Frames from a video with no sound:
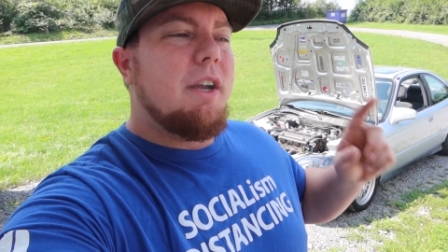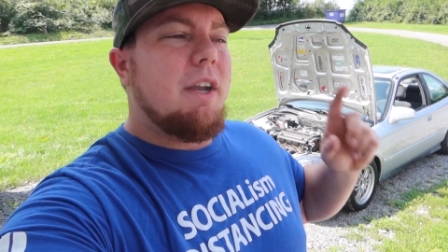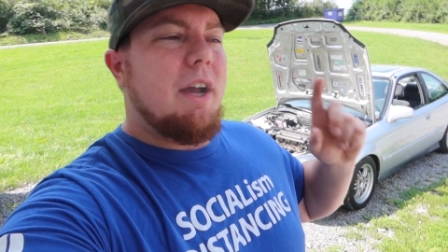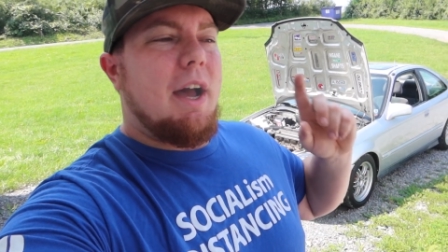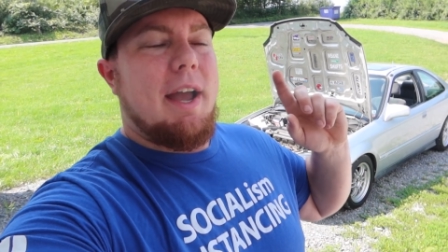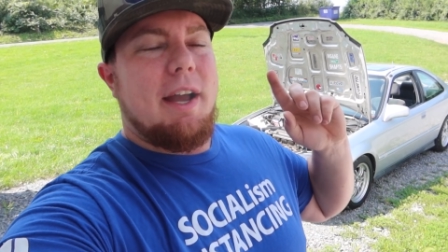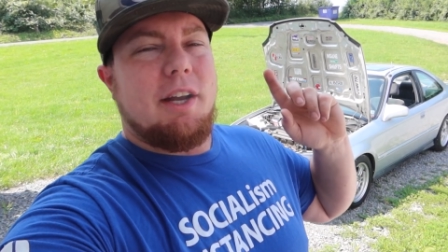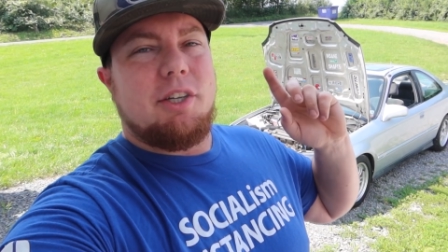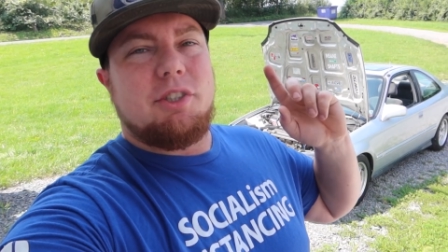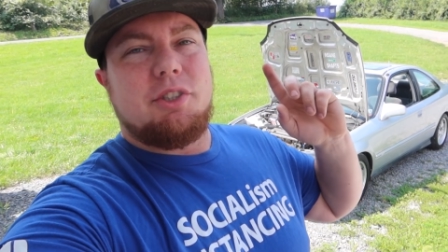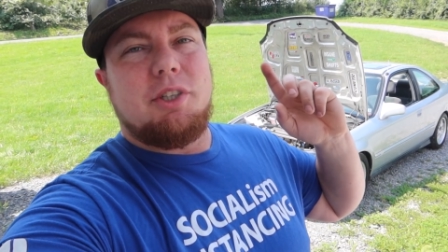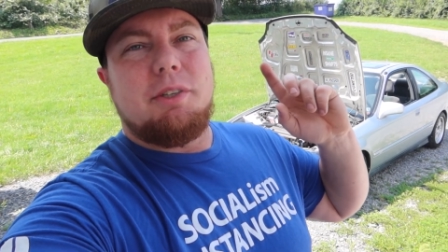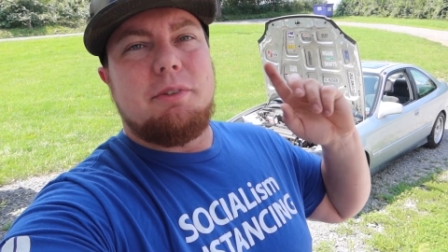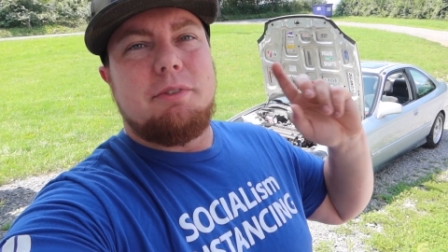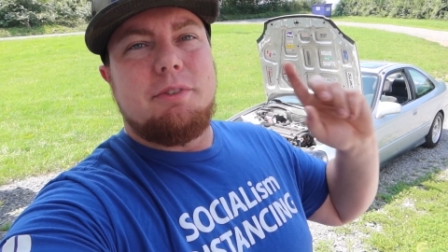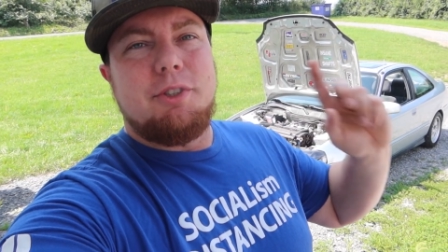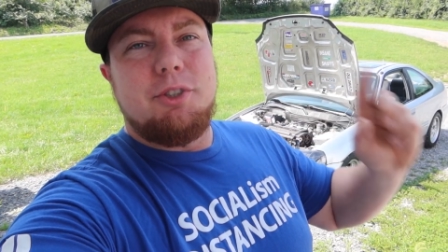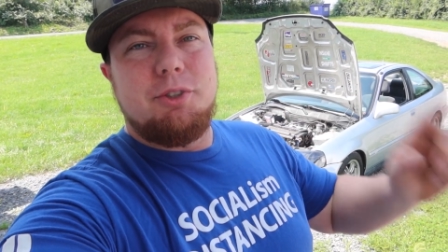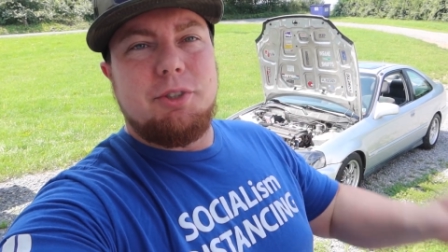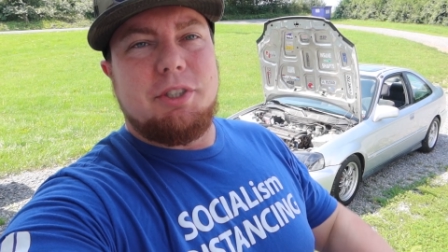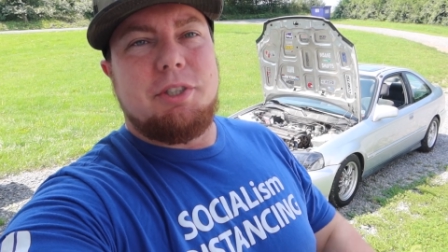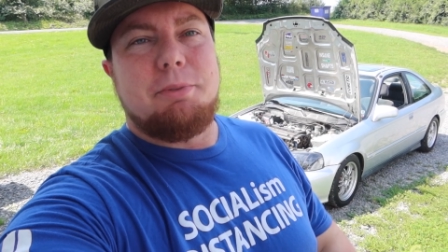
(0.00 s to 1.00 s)
I actually
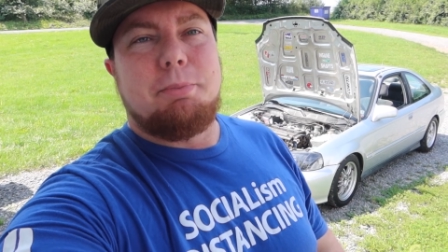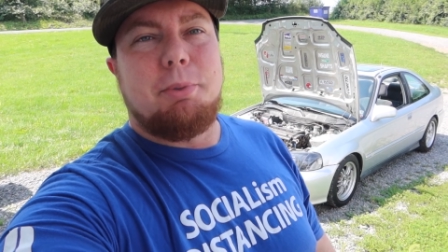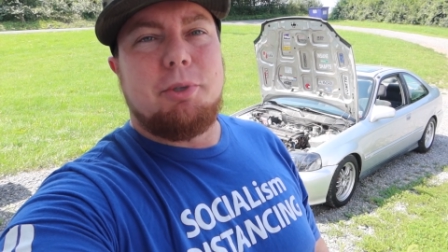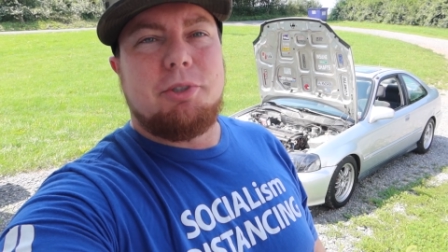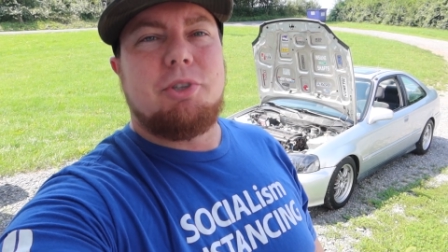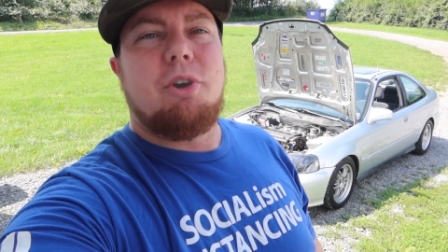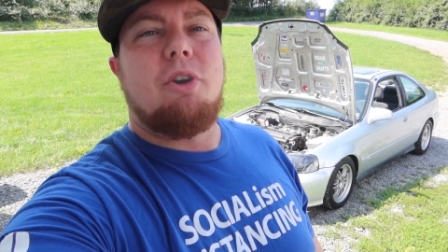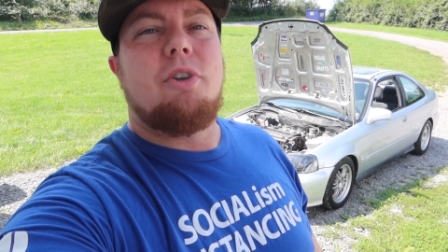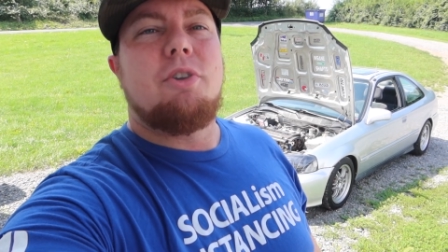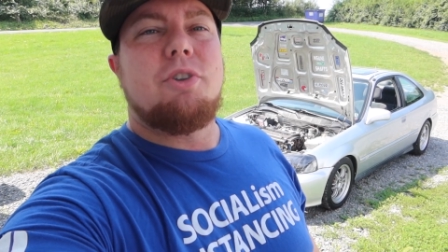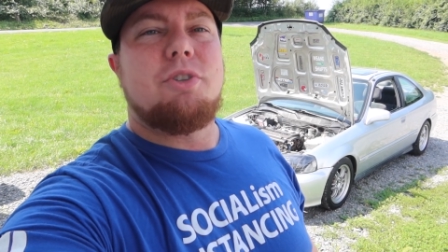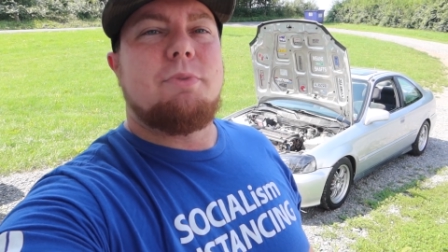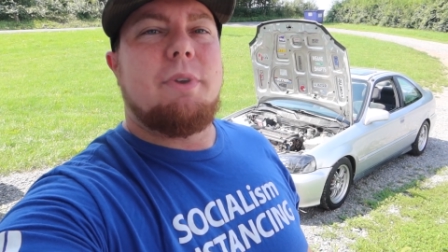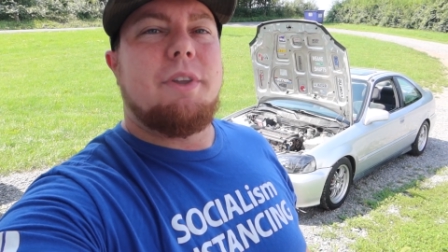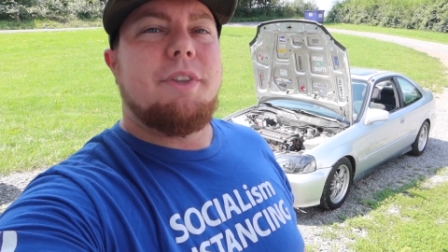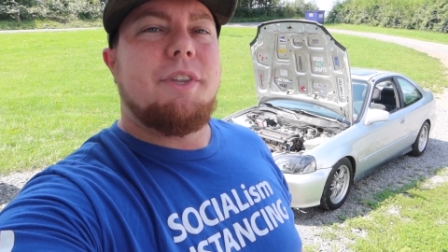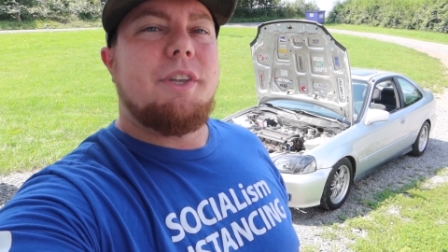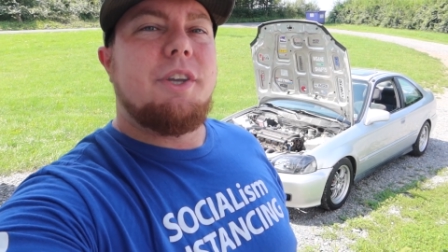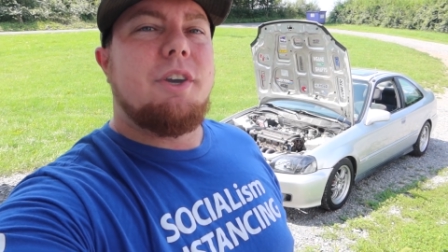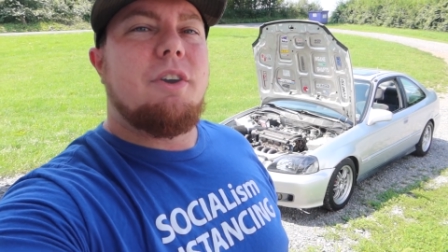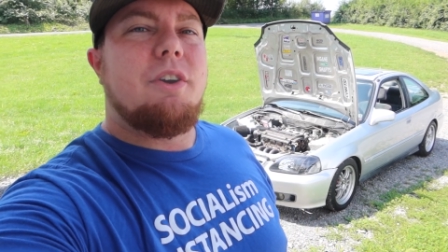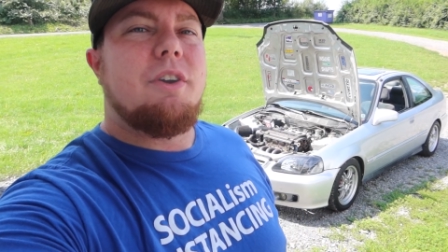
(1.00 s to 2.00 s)
use it to push cars around
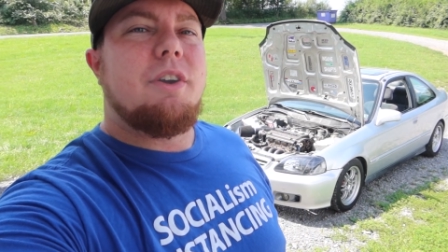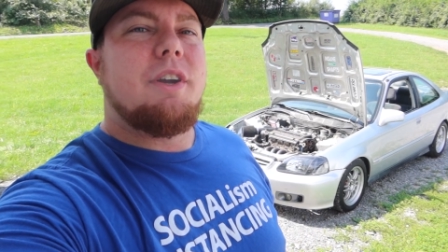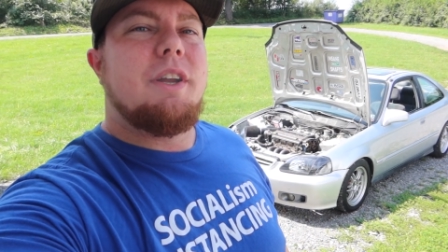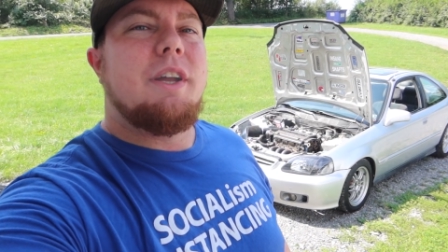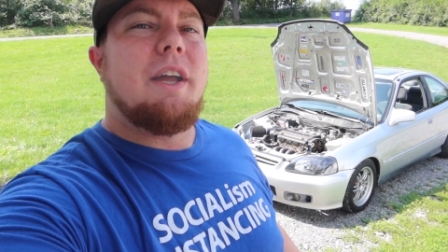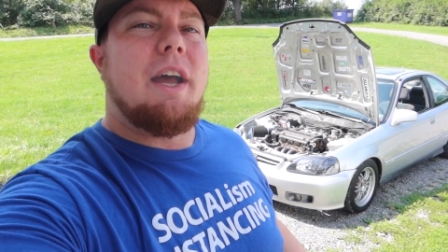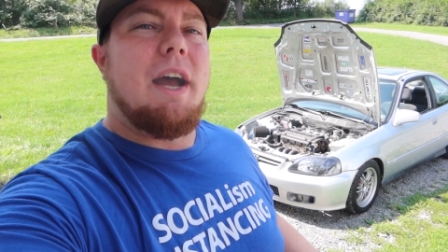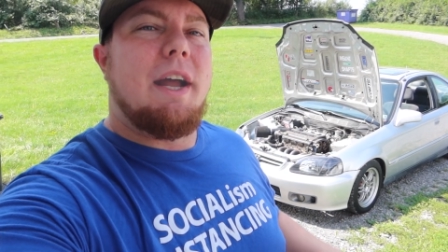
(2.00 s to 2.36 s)
the yard.